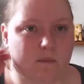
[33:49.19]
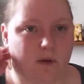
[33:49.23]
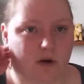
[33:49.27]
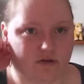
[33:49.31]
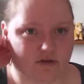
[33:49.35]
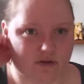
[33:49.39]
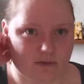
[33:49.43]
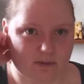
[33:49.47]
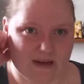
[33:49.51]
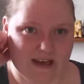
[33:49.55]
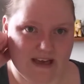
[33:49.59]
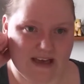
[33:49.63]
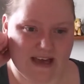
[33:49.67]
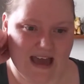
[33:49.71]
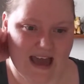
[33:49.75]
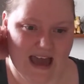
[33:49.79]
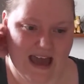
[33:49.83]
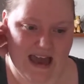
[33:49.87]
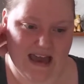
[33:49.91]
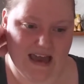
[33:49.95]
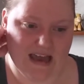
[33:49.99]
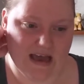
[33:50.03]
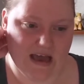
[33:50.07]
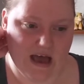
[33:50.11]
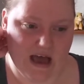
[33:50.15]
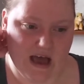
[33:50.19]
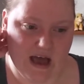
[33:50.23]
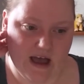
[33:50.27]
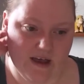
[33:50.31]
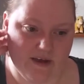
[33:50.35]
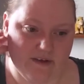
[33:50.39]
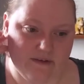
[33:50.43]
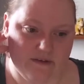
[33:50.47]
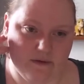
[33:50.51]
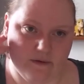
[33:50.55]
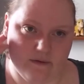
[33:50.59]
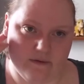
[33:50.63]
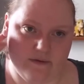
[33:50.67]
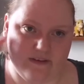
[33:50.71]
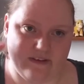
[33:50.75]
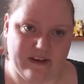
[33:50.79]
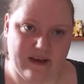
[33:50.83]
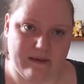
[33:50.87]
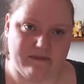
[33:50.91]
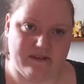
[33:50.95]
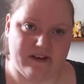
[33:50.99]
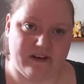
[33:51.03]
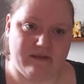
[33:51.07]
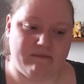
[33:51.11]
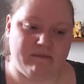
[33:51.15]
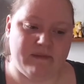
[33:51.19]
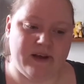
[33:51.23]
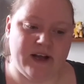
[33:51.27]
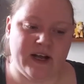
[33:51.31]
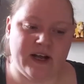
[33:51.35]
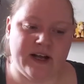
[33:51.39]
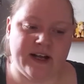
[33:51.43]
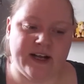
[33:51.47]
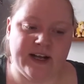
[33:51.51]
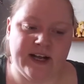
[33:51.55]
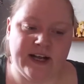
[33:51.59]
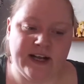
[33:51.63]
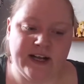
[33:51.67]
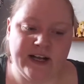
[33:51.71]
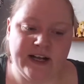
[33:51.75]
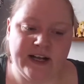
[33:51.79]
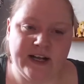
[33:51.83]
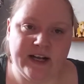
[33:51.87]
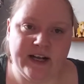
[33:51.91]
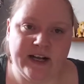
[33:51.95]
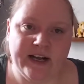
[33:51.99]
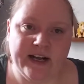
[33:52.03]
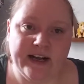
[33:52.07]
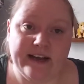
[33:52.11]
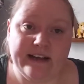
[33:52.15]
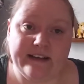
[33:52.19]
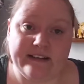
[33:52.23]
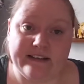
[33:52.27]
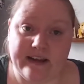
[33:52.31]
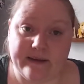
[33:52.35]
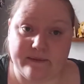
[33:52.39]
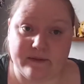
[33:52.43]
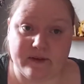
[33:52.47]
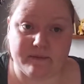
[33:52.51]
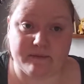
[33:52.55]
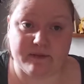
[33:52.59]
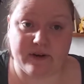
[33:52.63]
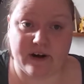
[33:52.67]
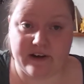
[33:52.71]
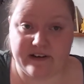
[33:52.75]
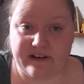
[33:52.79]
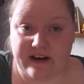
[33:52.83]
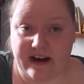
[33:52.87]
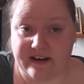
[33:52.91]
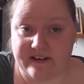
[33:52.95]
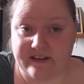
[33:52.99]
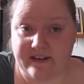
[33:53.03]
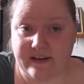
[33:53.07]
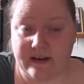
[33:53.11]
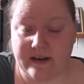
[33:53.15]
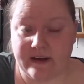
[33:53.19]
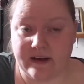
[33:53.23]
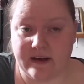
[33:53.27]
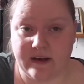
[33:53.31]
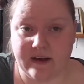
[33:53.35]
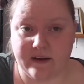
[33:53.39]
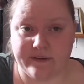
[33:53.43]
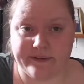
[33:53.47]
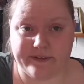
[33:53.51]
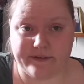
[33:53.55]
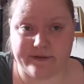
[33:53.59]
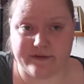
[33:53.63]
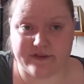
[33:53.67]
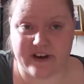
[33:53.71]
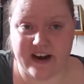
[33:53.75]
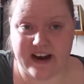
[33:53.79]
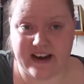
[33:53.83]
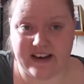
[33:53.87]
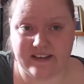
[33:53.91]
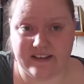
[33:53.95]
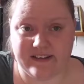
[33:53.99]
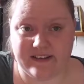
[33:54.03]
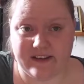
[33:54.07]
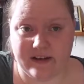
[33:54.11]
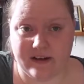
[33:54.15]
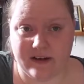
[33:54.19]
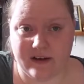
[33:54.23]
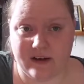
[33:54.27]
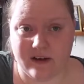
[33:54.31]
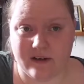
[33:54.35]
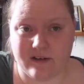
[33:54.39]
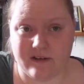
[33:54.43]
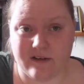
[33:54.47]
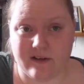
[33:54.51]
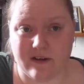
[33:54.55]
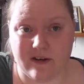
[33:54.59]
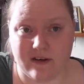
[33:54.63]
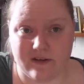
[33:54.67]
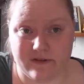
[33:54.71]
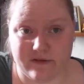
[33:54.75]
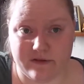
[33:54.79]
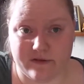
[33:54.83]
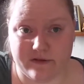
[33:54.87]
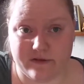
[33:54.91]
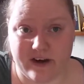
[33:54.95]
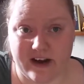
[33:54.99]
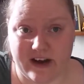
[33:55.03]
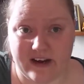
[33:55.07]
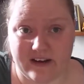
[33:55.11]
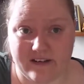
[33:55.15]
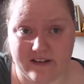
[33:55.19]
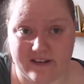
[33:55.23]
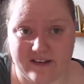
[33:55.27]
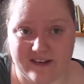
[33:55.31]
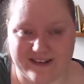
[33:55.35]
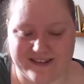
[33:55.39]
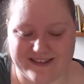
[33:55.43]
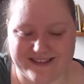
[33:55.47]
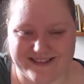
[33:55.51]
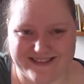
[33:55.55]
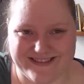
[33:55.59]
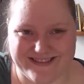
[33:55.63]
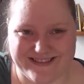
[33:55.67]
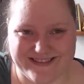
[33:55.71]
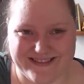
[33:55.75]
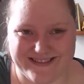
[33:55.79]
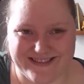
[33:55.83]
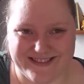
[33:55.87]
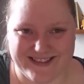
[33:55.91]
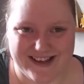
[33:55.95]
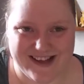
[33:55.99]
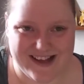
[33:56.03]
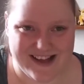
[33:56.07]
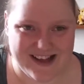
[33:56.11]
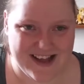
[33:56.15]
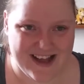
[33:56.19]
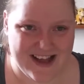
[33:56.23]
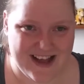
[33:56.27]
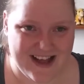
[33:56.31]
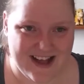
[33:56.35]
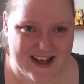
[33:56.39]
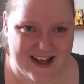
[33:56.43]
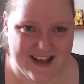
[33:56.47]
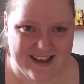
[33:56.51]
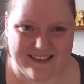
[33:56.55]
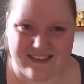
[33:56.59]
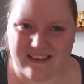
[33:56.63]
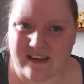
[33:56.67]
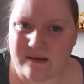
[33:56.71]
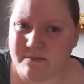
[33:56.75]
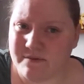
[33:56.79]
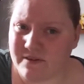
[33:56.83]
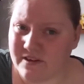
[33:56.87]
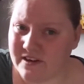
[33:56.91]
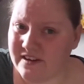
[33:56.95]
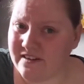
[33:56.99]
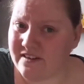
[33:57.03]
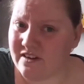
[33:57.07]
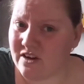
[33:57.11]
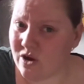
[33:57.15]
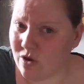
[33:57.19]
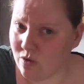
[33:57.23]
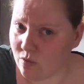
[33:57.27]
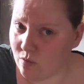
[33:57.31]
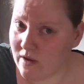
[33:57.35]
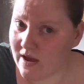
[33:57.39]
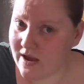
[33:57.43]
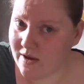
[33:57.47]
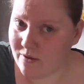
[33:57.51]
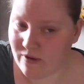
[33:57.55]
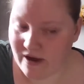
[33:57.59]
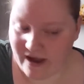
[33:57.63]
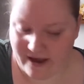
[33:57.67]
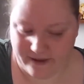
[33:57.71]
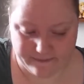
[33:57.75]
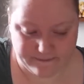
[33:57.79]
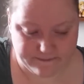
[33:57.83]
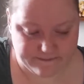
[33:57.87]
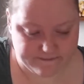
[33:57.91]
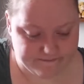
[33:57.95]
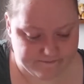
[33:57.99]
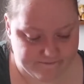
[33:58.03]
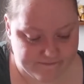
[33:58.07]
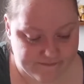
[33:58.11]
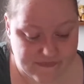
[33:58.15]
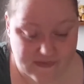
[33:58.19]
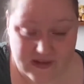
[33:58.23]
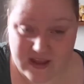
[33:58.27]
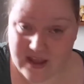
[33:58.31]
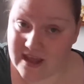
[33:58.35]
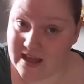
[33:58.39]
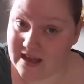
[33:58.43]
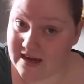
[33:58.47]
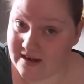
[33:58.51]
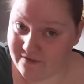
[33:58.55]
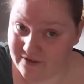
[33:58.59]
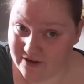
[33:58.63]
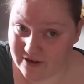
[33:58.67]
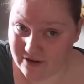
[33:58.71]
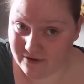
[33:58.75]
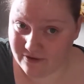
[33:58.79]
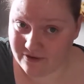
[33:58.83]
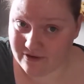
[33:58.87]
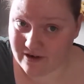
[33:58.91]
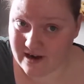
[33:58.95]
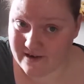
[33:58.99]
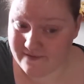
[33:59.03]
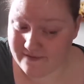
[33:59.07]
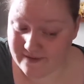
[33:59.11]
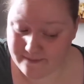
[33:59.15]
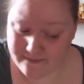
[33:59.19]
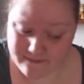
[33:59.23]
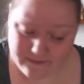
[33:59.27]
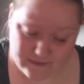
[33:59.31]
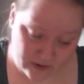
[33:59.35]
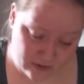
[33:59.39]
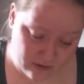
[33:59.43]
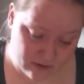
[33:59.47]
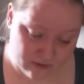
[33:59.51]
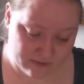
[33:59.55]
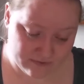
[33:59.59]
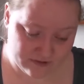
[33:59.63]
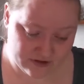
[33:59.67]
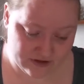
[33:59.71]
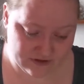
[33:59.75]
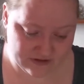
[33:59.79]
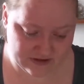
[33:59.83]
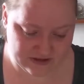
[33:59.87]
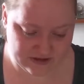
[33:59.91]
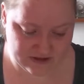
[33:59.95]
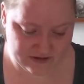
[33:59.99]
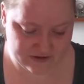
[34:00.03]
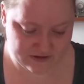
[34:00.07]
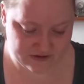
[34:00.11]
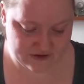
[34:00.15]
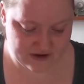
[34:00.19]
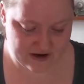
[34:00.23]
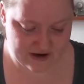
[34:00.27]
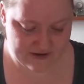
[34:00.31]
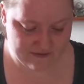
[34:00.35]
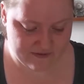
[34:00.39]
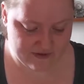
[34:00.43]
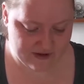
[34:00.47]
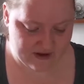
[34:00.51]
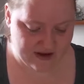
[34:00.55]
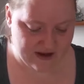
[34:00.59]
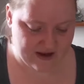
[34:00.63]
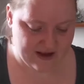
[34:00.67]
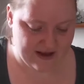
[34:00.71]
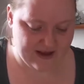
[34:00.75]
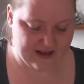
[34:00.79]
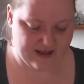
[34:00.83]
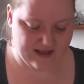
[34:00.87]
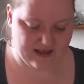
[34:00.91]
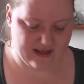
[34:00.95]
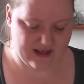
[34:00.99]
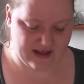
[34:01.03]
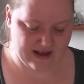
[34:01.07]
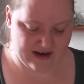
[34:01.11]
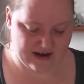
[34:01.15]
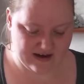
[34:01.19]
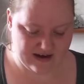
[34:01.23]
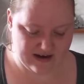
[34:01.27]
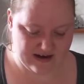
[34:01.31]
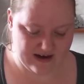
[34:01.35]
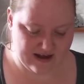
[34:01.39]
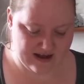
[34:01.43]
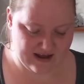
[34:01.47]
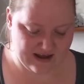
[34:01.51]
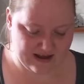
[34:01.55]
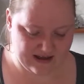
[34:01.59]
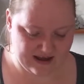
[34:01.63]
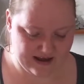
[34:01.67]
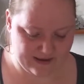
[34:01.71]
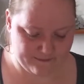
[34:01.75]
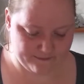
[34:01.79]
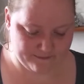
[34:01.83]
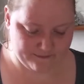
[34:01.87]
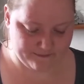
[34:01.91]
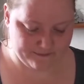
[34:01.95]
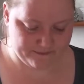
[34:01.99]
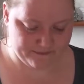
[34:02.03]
Possibly a sort of Skipton project. Lots of trains. Lots and lots of trains. Skipton is a long way away. And if you're not driving, or choosing not to drive, then yeah.